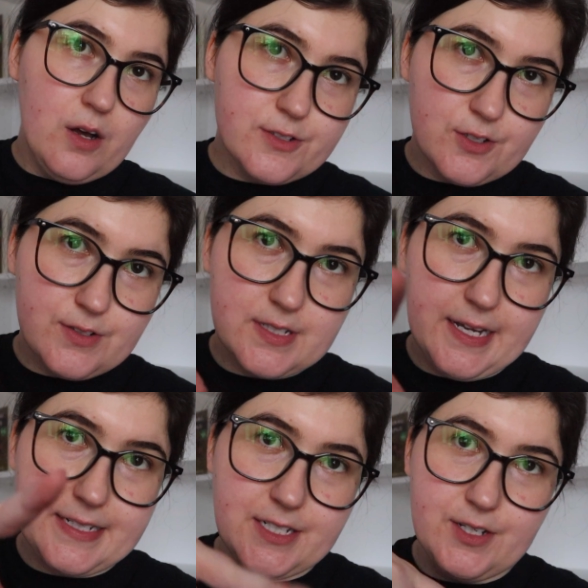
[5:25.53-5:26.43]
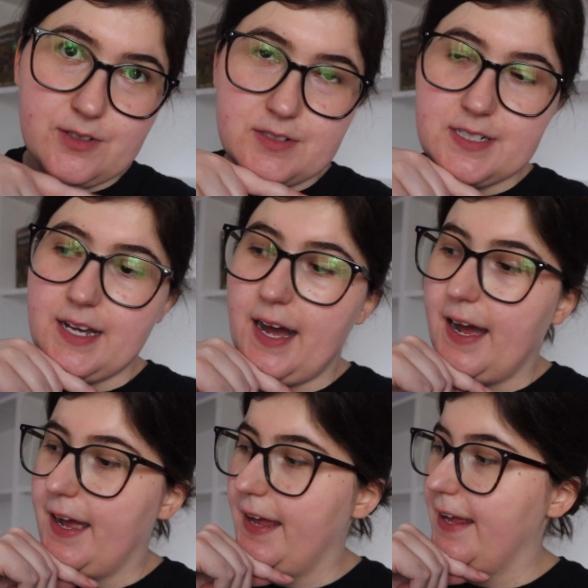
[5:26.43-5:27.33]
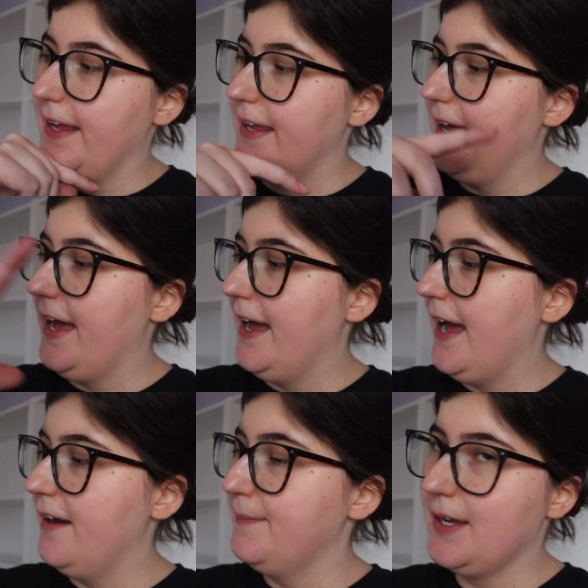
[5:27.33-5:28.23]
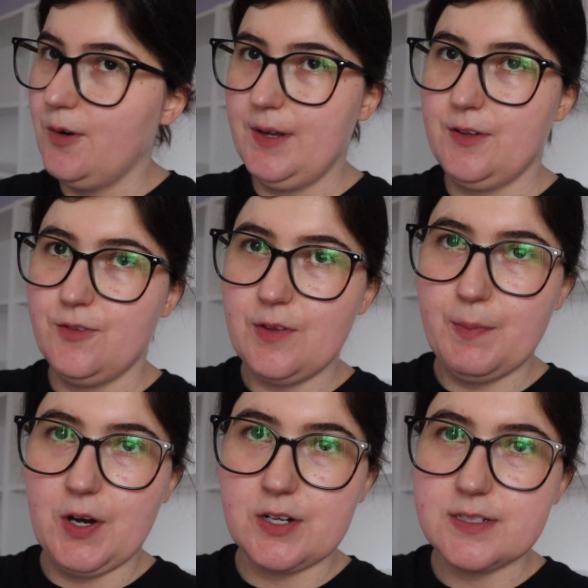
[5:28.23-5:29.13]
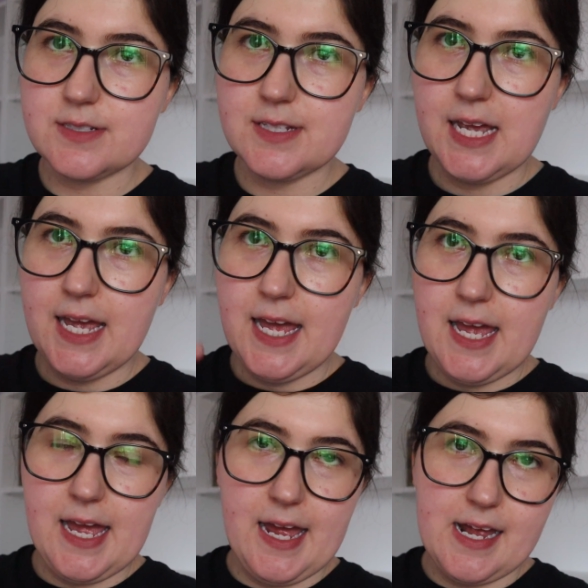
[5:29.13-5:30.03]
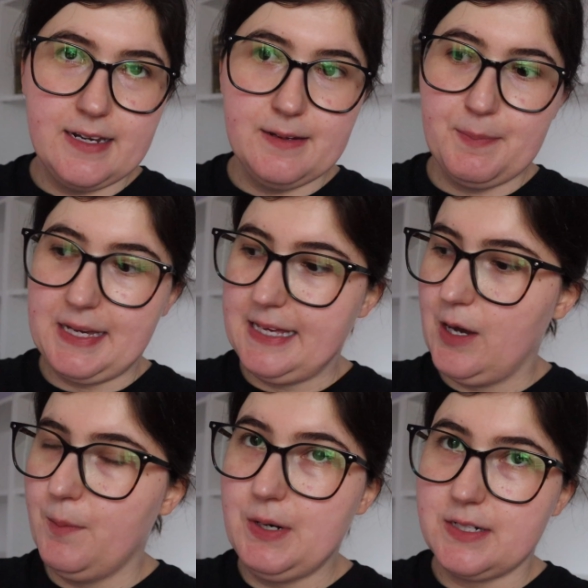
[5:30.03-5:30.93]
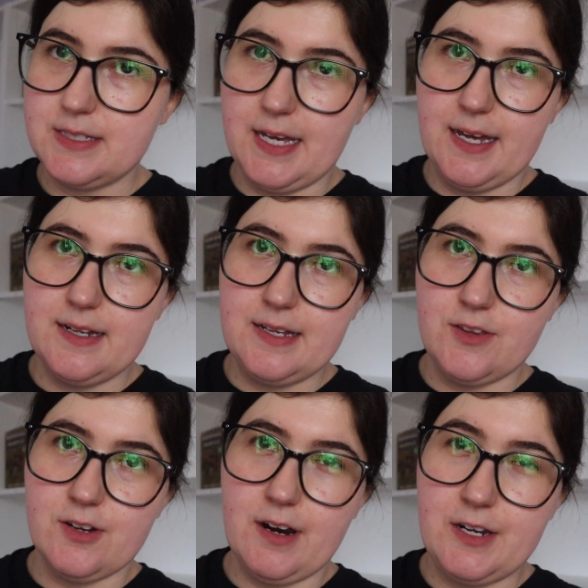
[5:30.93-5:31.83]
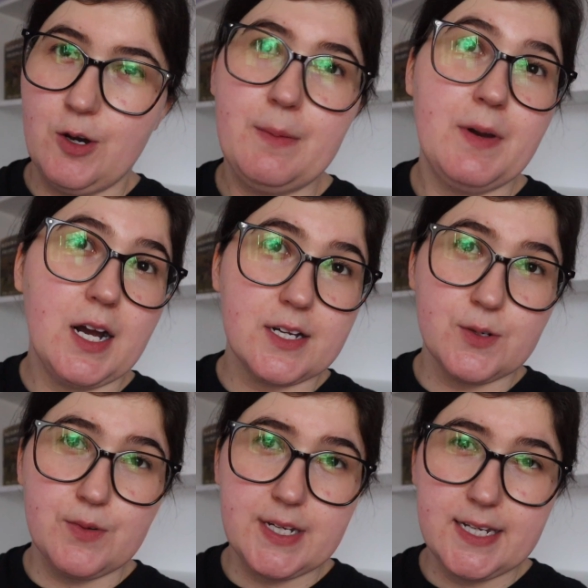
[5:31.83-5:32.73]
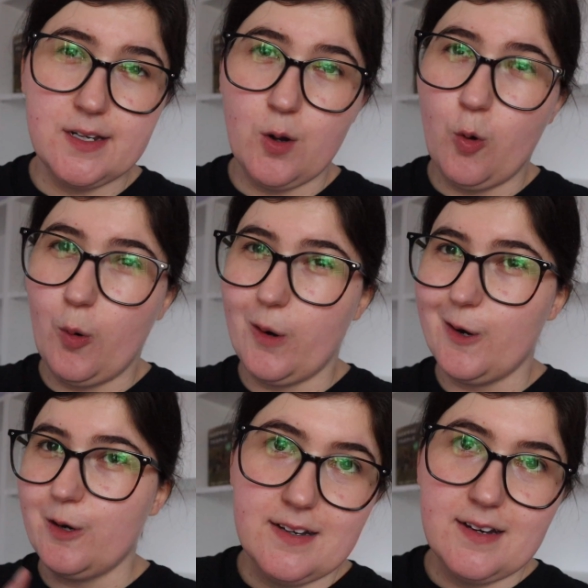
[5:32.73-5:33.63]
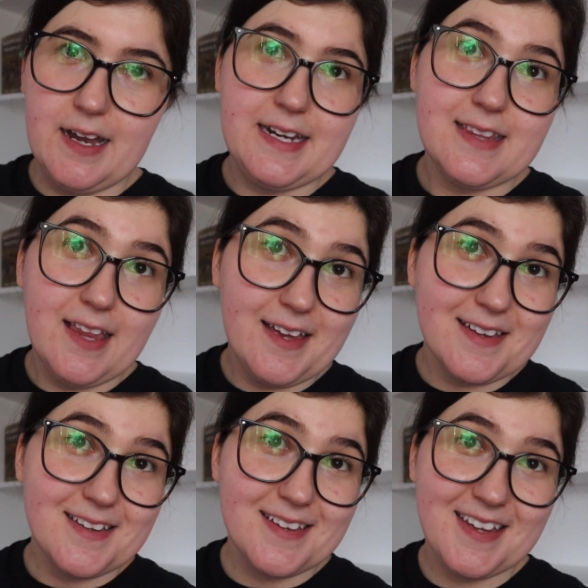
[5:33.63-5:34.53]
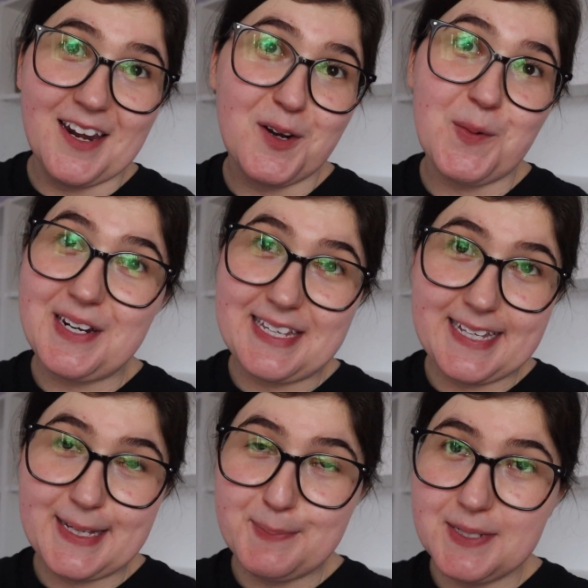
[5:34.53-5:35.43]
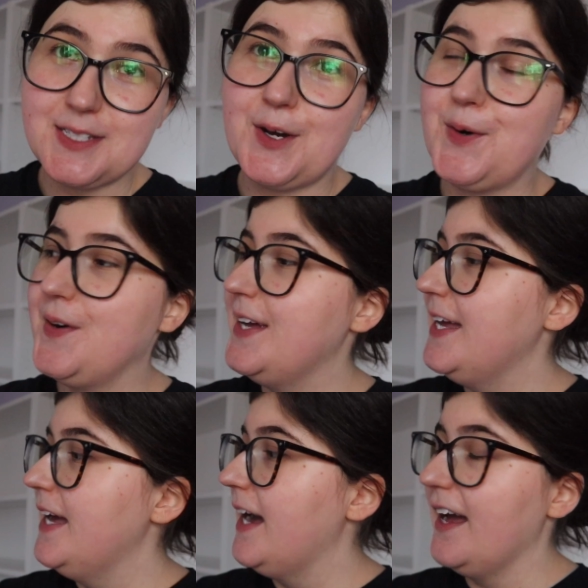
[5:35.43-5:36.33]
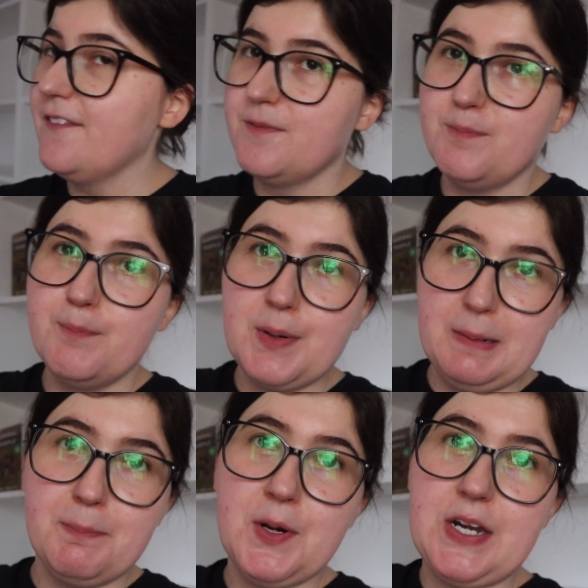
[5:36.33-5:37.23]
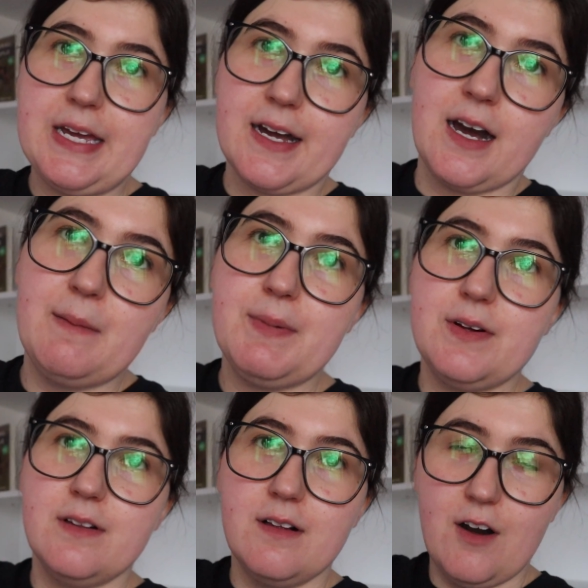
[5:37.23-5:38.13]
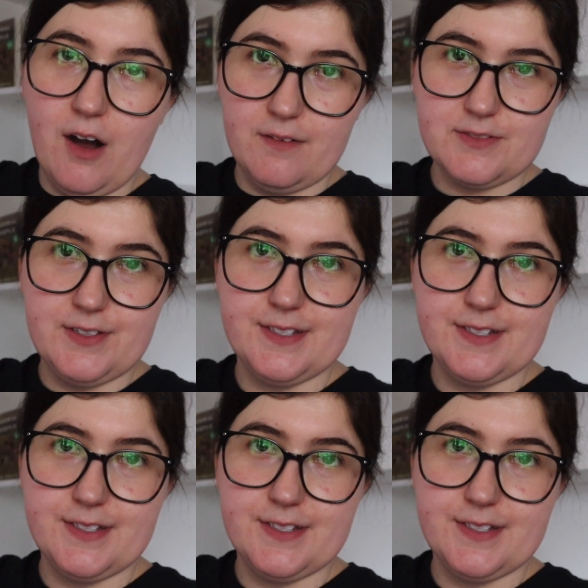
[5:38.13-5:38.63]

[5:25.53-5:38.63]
Also, side note, I have been going through the books and picking out books that either I know I'm not going to read or I didn't like and I don't want to keep, so I've been putting a couple off to the